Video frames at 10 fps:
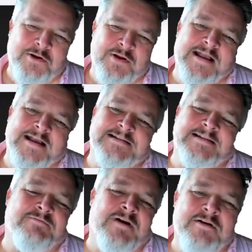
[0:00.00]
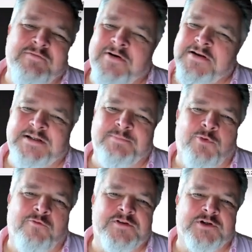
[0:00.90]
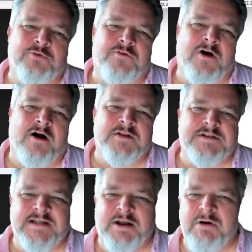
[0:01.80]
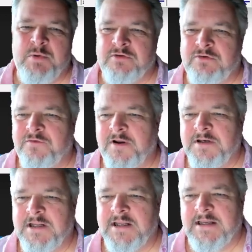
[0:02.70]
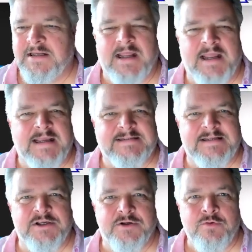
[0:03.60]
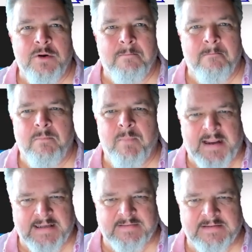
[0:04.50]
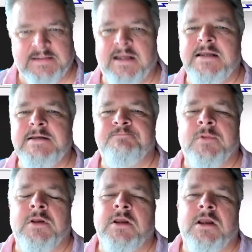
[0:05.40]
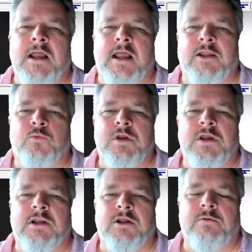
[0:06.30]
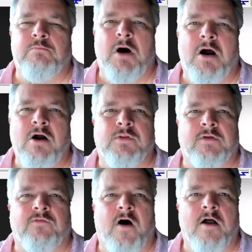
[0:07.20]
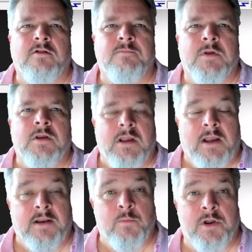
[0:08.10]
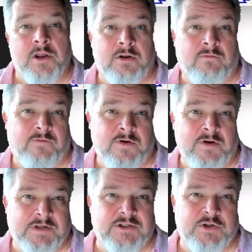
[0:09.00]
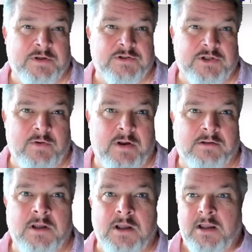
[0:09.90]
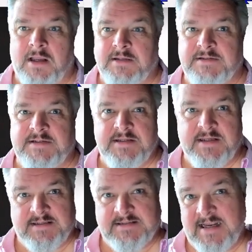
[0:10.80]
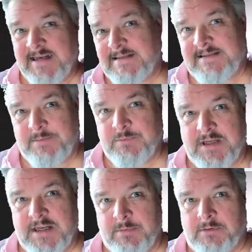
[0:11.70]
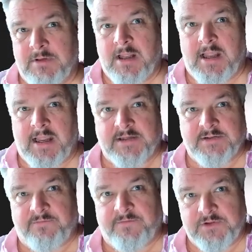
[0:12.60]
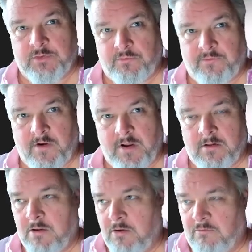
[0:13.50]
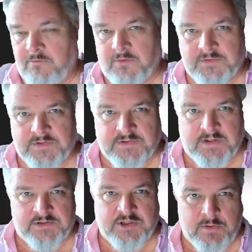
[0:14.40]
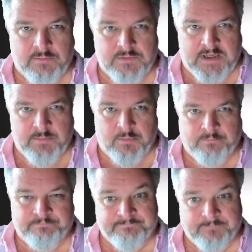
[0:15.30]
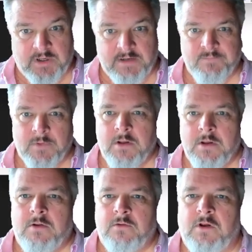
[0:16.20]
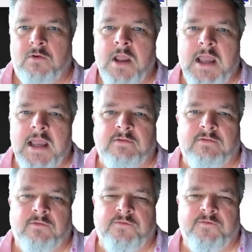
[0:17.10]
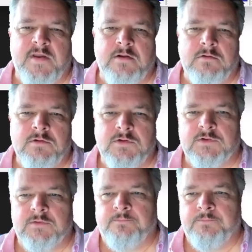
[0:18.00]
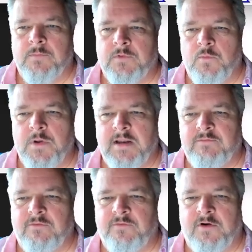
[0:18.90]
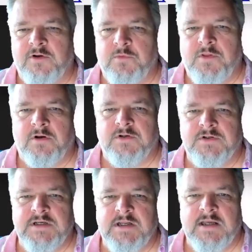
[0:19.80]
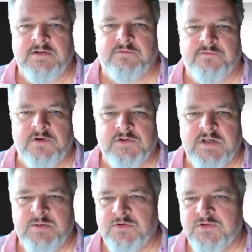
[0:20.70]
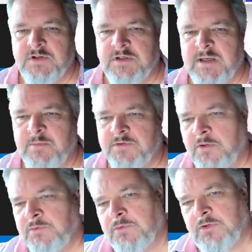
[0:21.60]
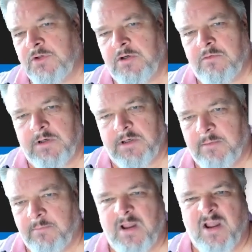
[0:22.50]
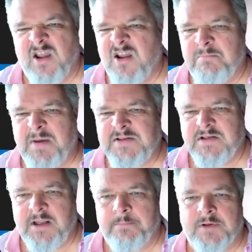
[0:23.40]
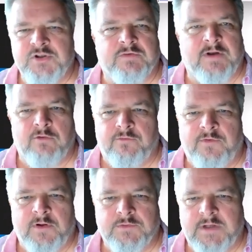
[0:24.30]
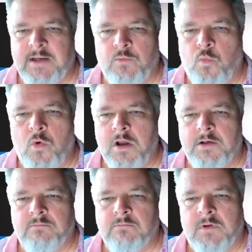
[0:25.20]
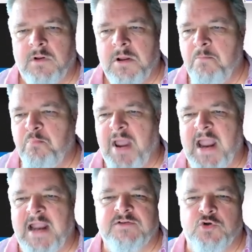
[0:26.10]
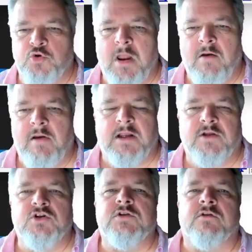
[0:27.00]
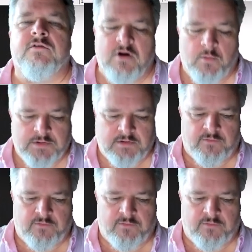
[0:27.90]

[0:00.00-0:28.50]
It's a very, very simple physical file. This is how I would have defined it in SEU back in the day. And we're going to compile this file, and then we're going to convert it to SQL and see the exact same table as a physical file versus an SQL table. Okay, so here's the fields that we have defined within our DDS, a first name, a surname, a social security number, basically a bunch of alpha fields and one packed numeric just to throw a different